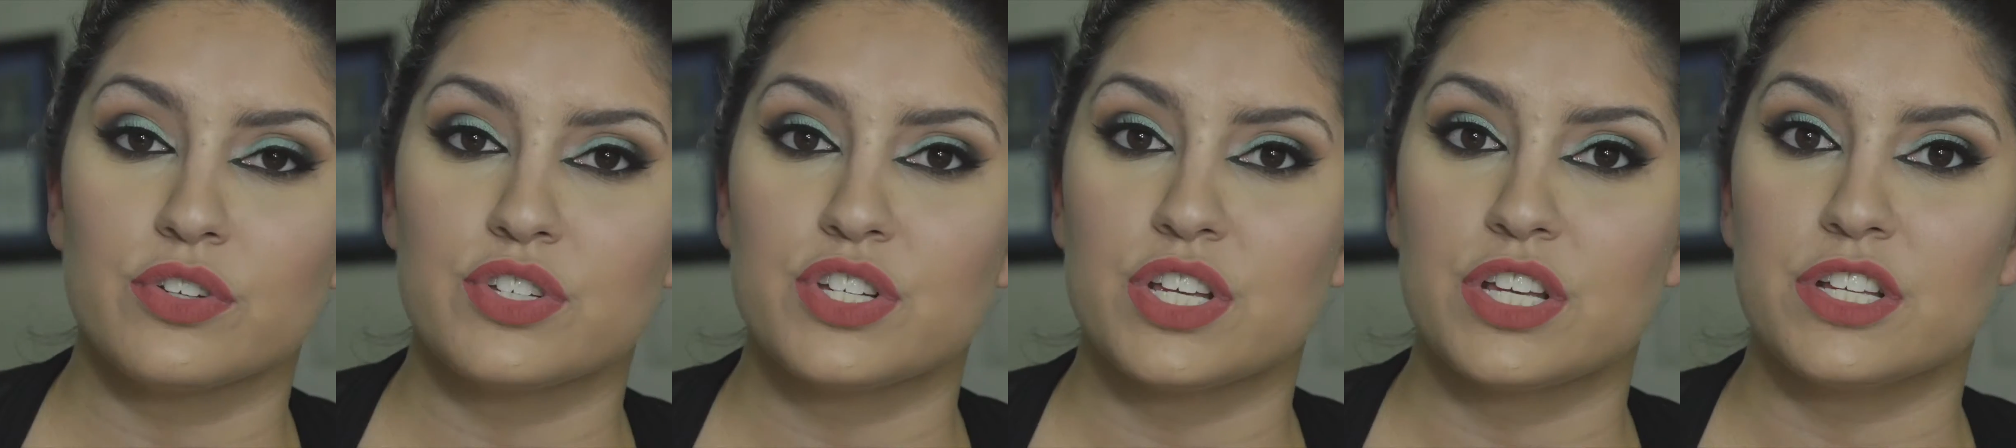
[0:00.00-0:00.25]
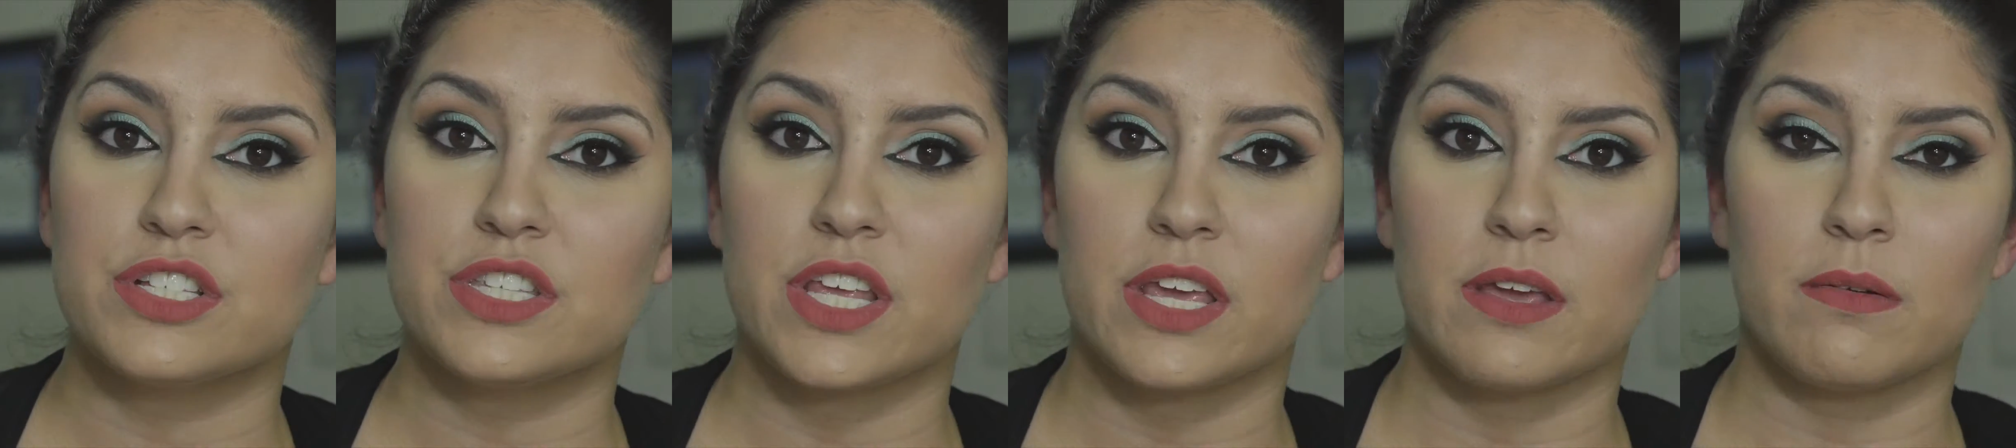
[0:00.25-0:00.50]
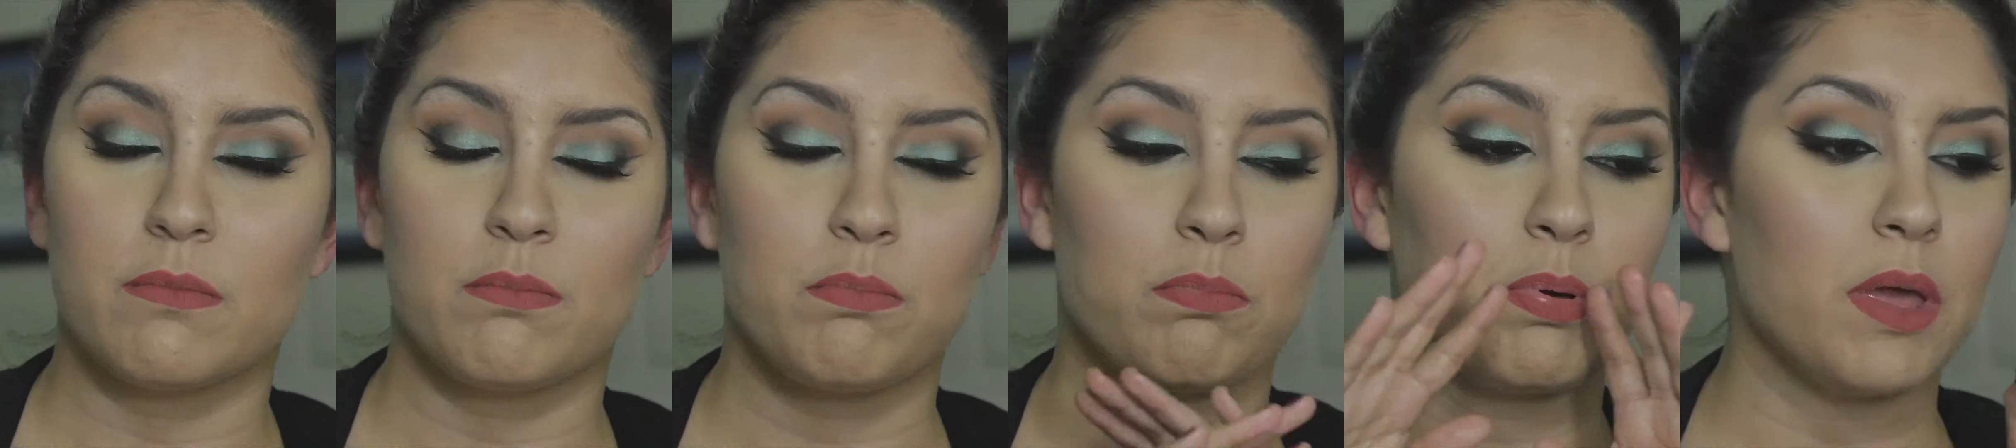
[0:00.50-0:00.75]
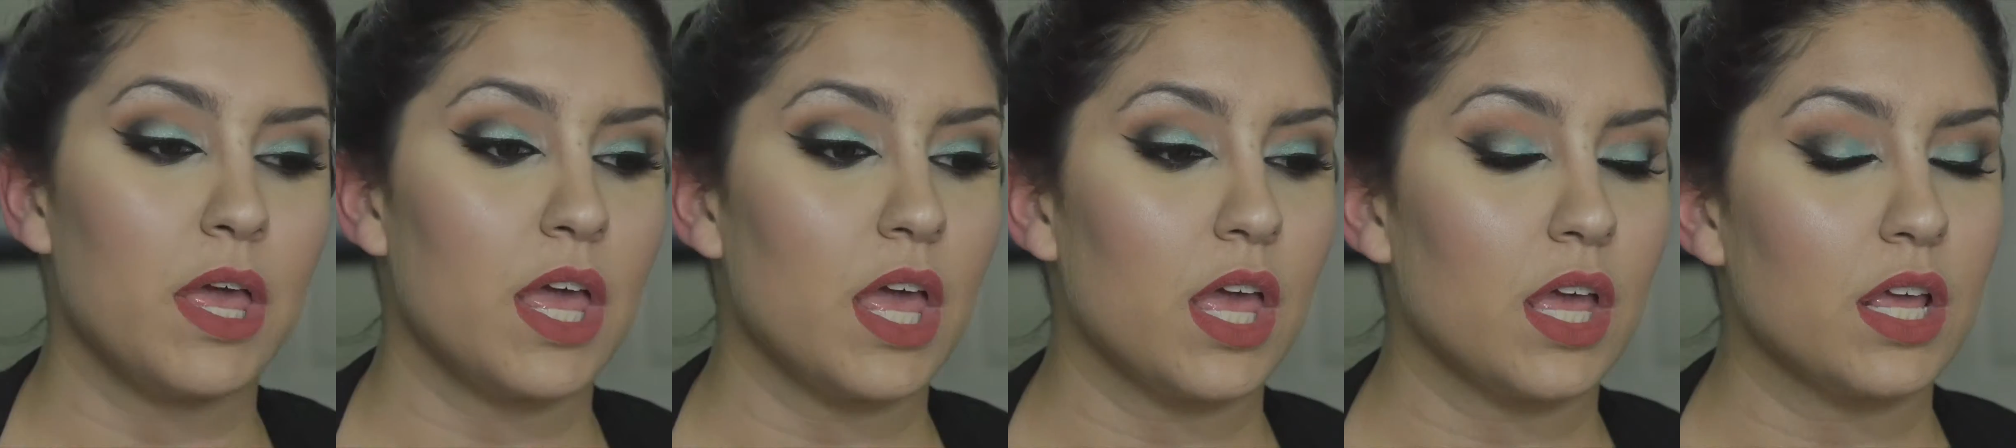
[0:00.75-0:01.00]
She's a
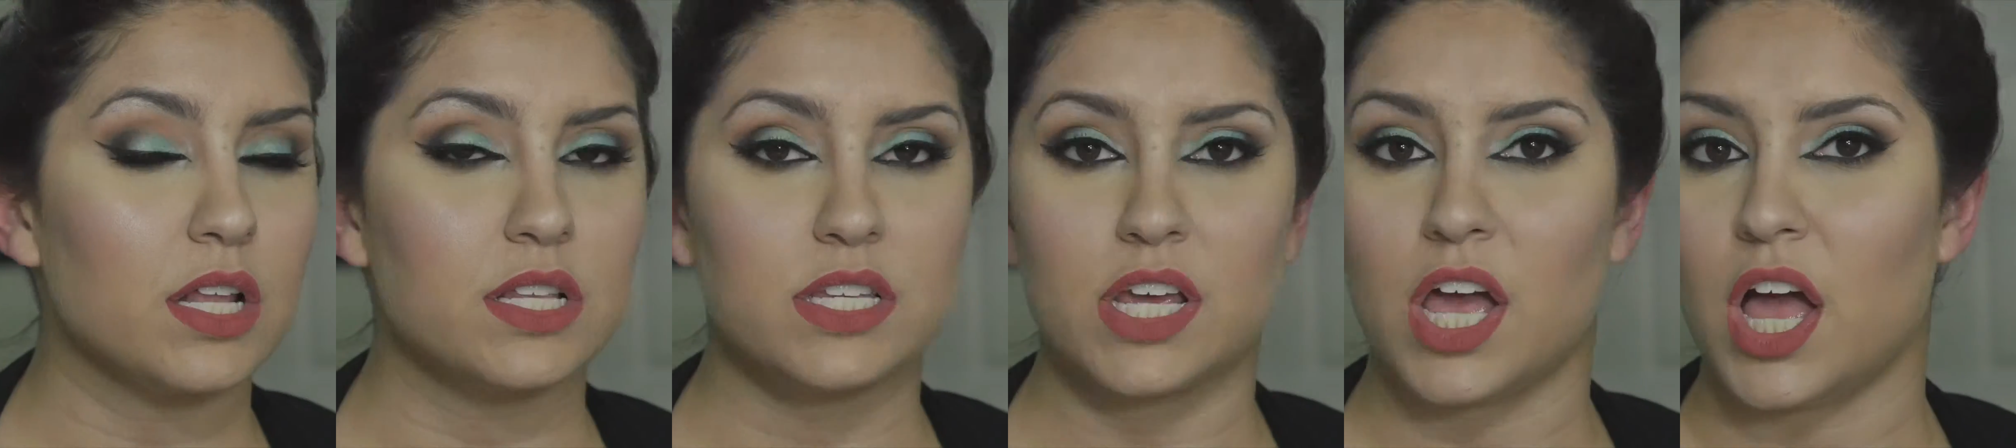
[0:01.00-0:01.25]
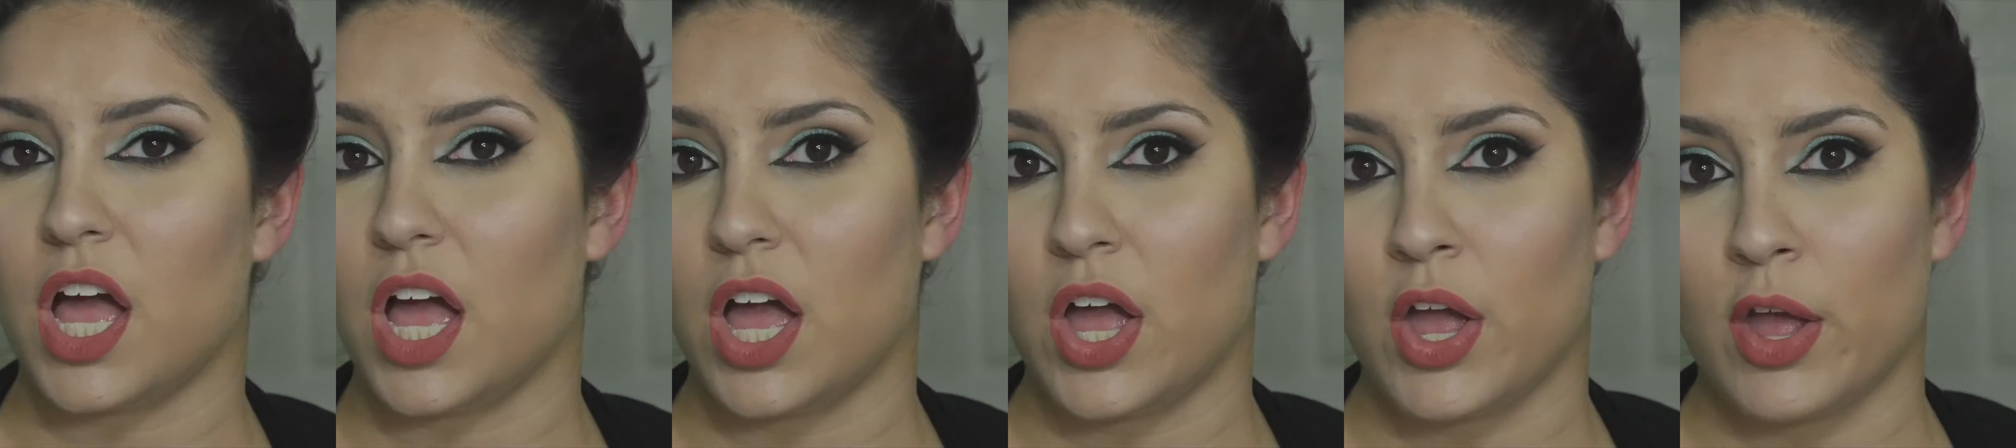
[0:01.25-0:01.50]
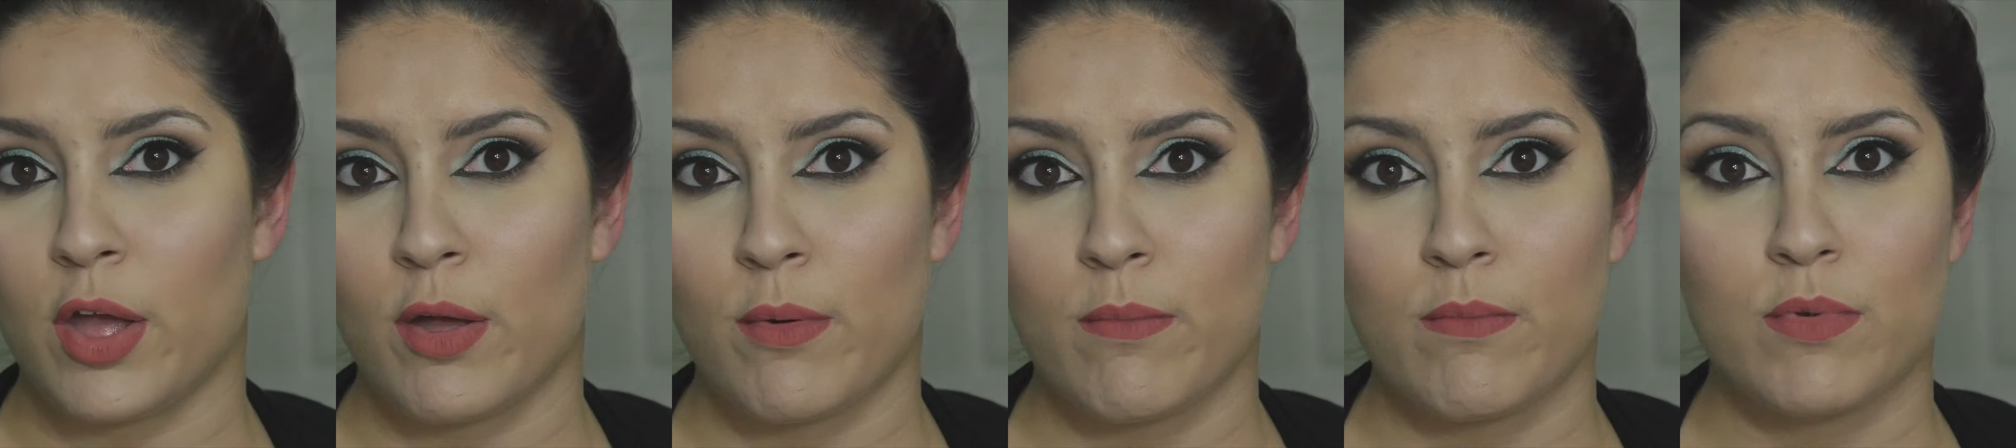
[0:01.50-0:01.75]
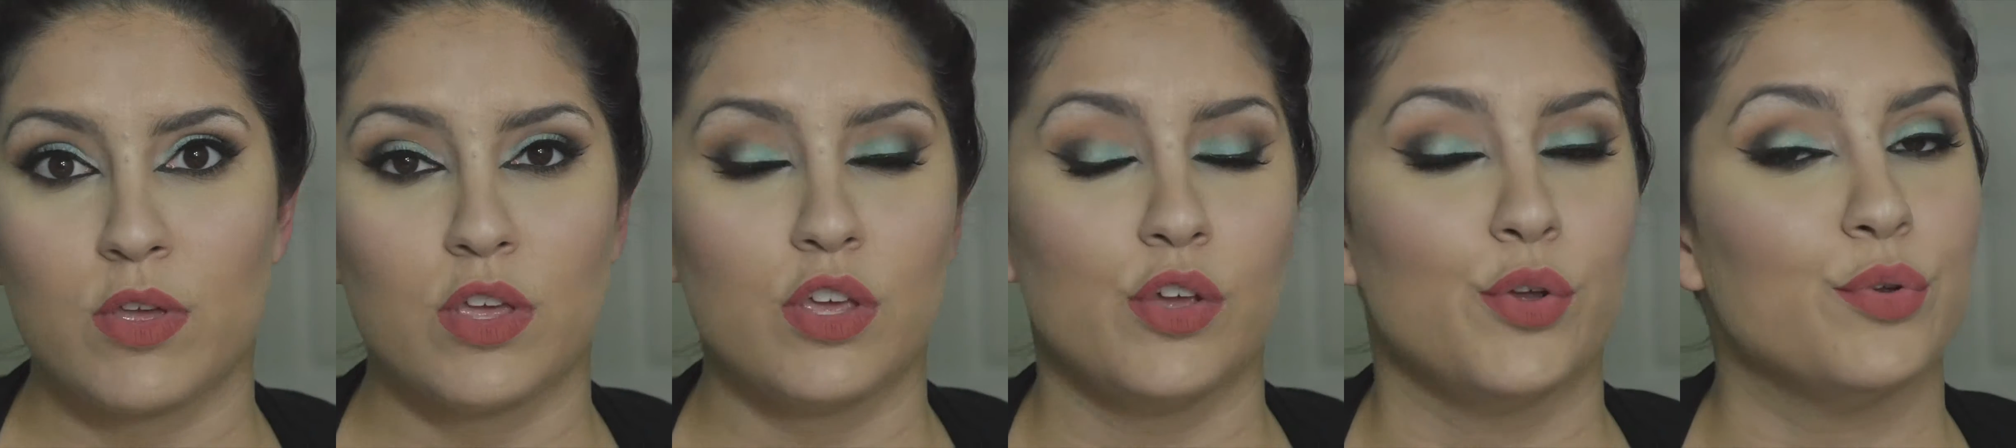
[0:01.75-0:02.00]
big
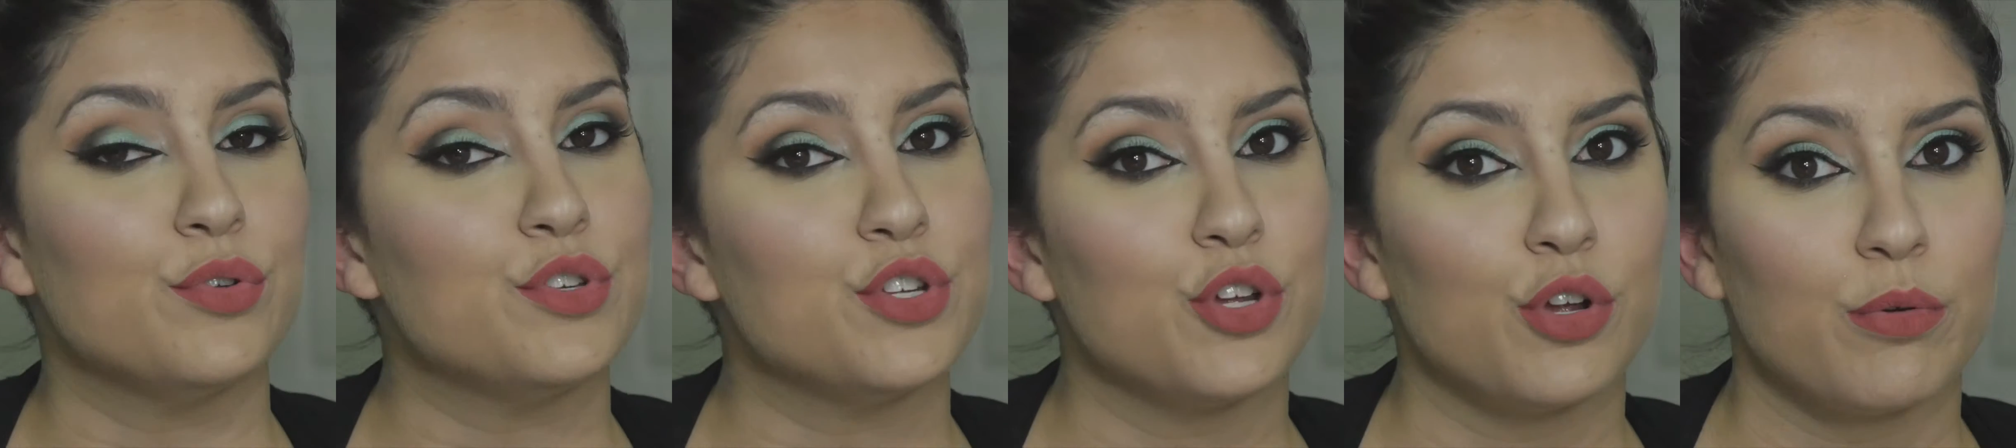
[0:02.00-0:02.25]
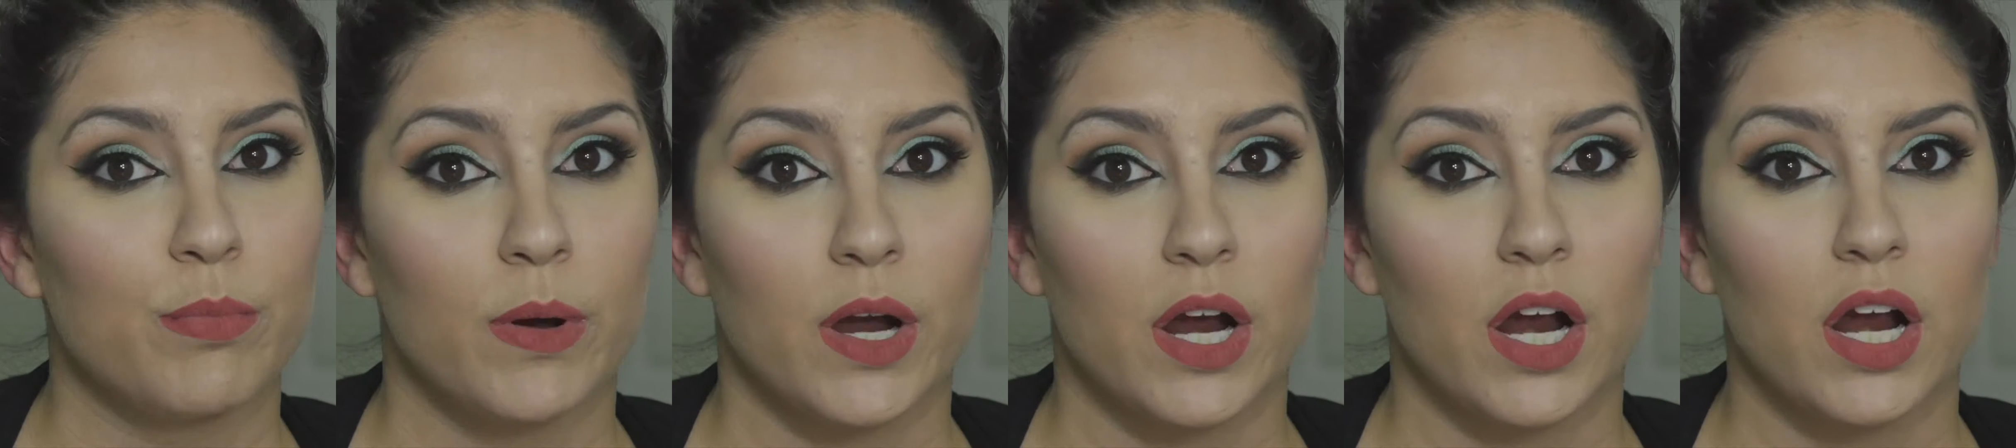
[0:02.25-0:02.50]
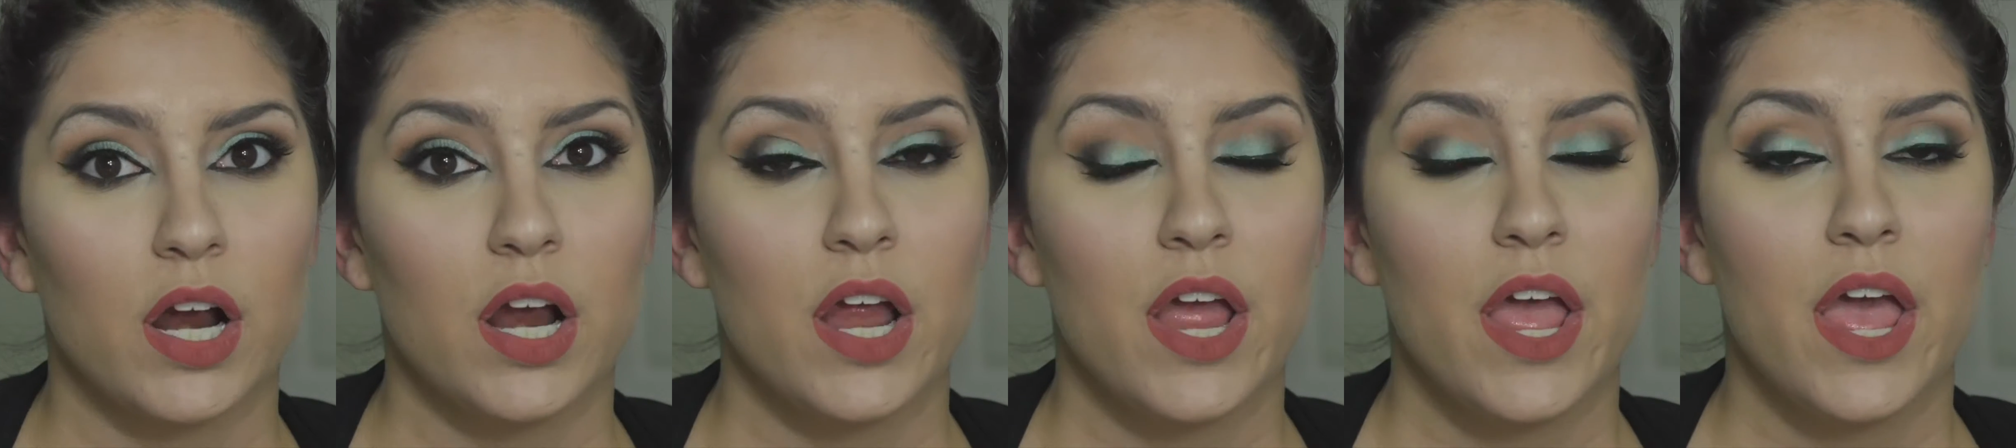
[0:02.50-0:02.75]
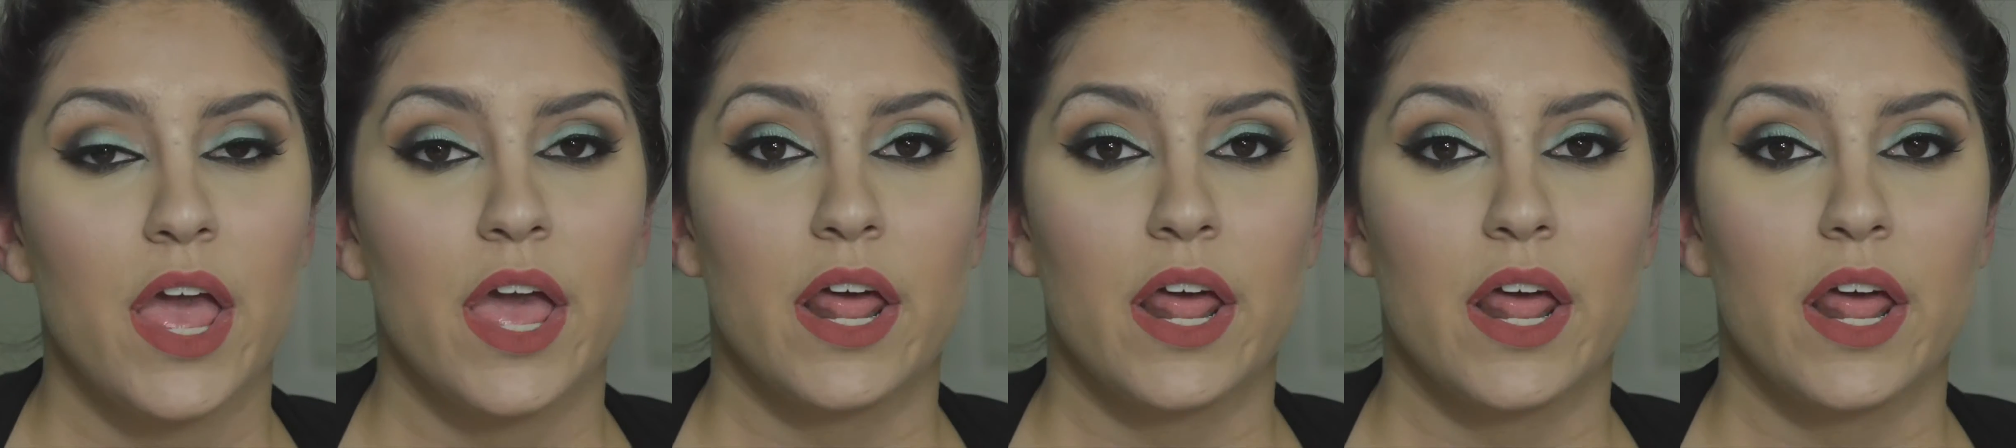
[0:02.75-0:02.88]
time YouTuber.